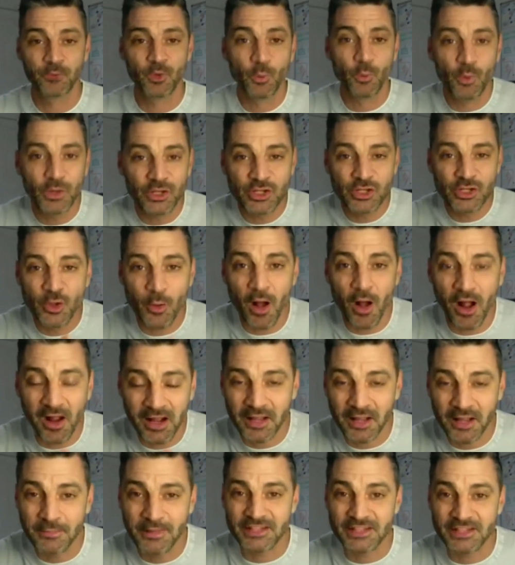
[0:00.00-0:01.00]
When you are
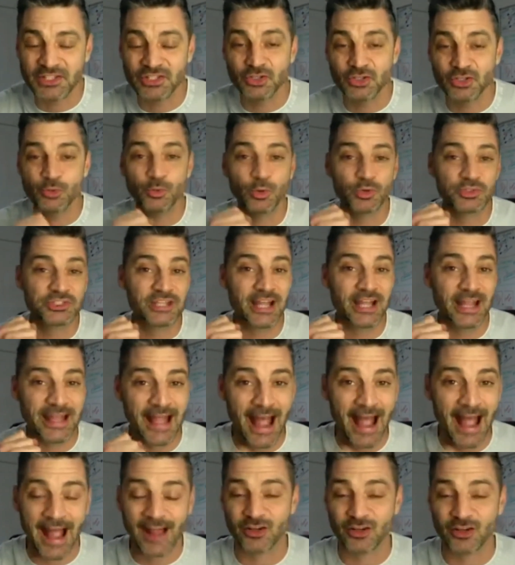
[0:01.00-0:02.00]
committed, you will take
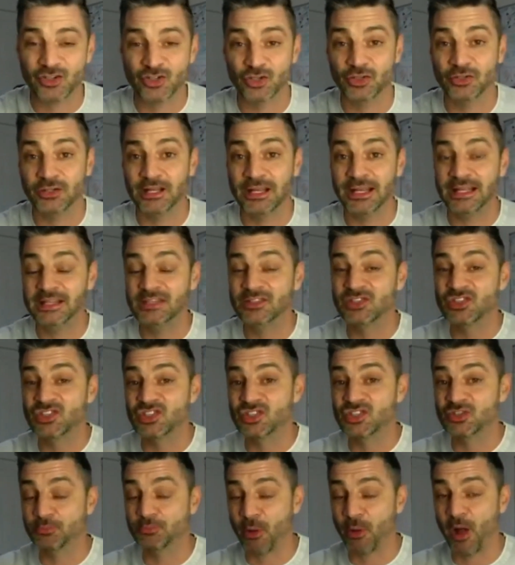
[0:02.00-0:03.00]
action in
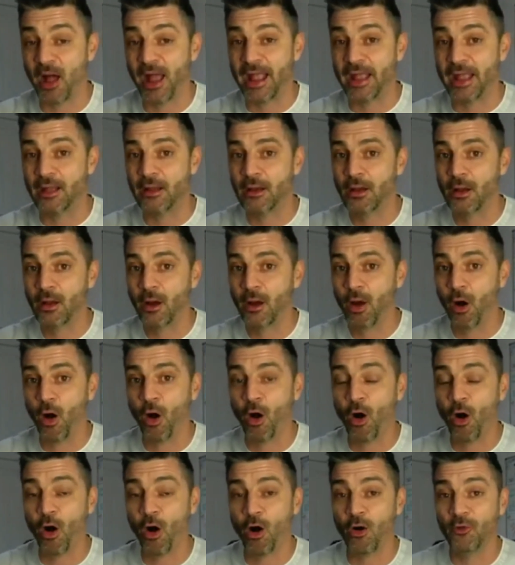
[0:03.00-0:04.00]
spite
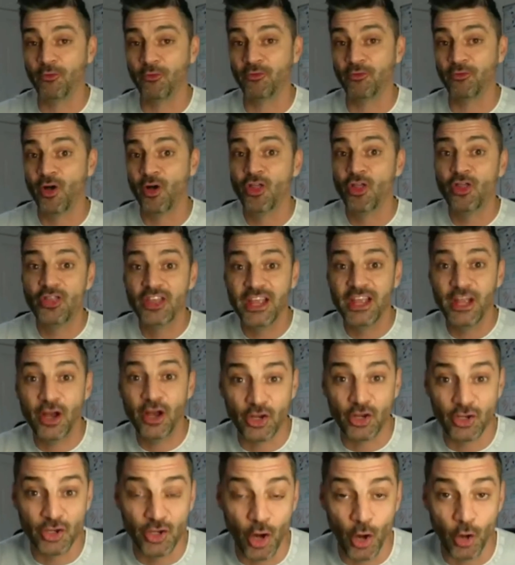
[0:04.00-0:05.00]
of the
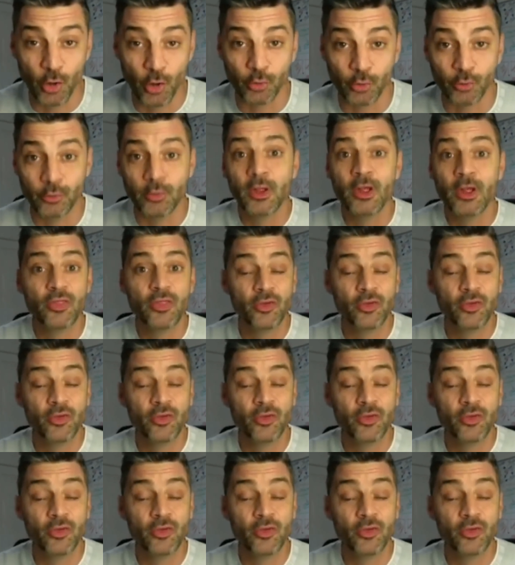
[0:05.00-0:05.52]
unknown,